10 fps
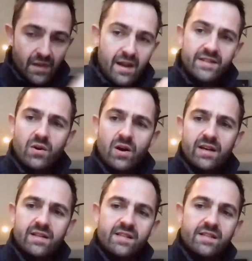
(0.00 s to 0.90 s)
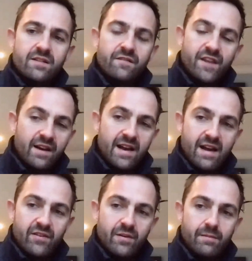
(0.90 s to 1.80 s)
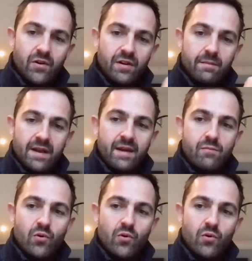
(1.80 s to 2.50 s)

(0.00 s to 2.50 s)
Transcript: and it's quite a consistent thing I have on a Monday